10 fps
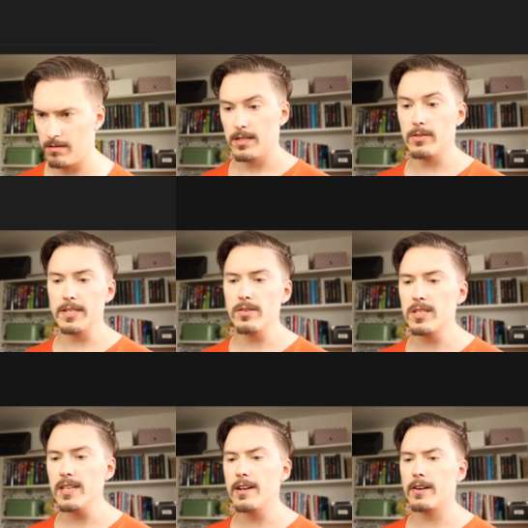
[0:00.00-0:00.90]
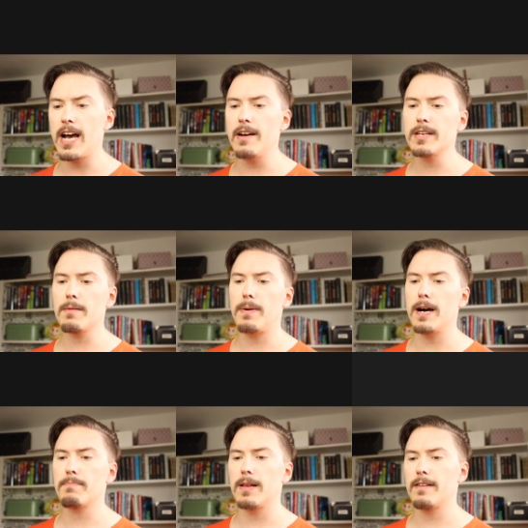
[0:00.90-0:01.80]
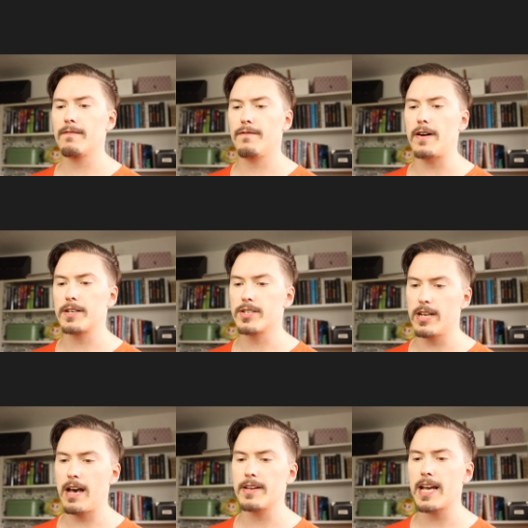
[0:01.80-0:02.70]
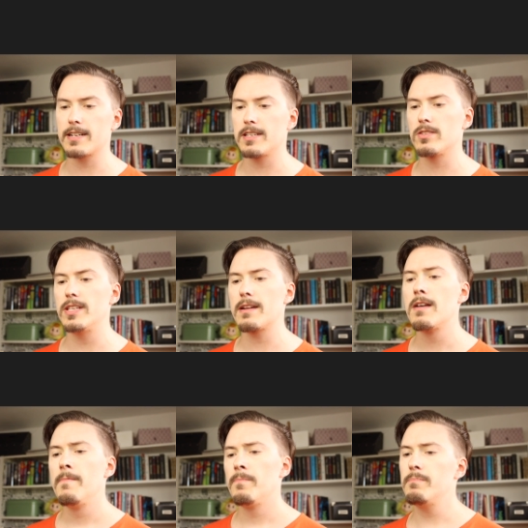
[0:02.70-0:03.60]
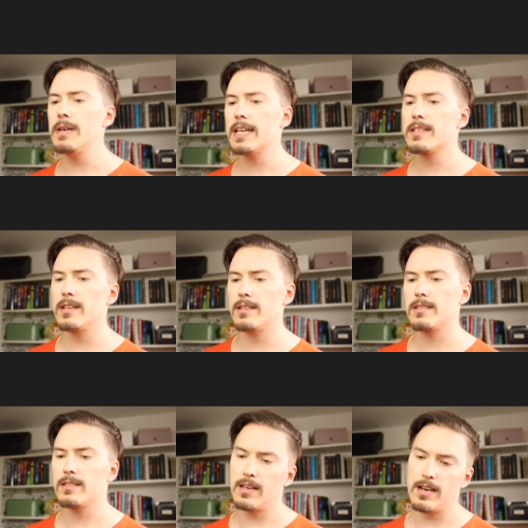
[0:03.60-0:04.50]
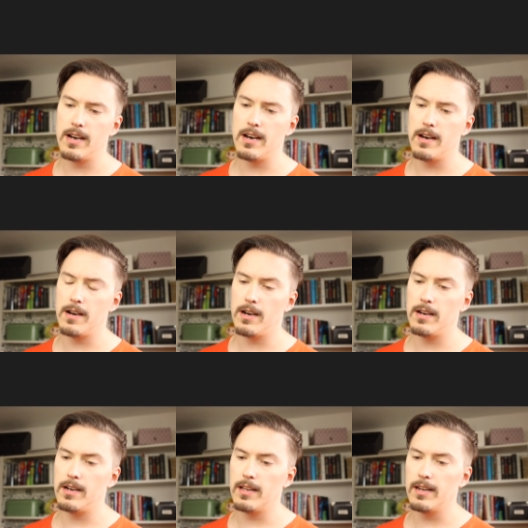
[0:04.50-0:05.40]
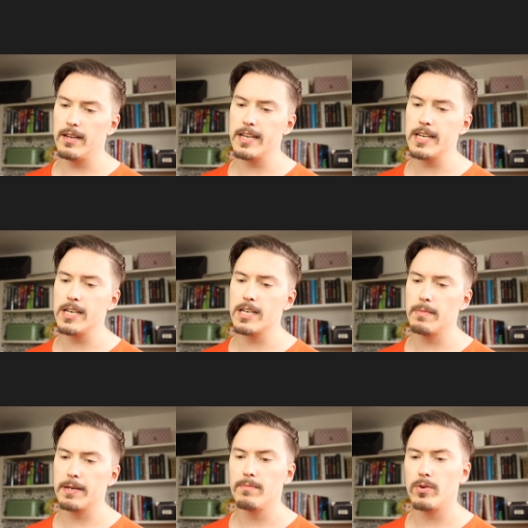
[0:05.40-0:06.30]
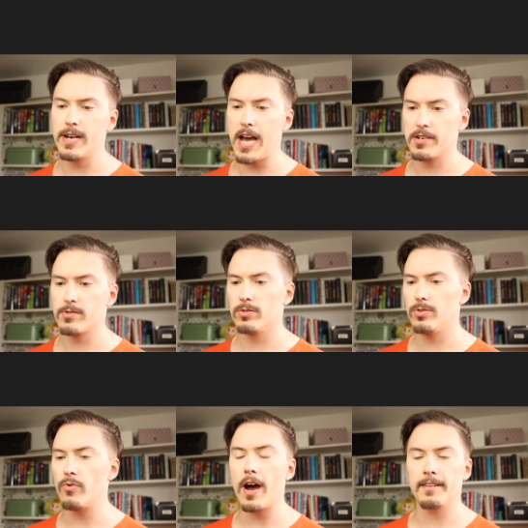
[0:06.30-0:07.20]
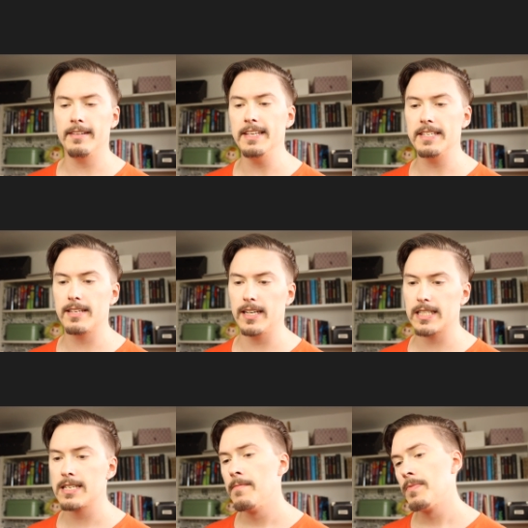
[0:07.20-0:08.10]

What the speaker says: So as you see here, having a pipeline function, having access to that, makes it a little bit more natural to write these things.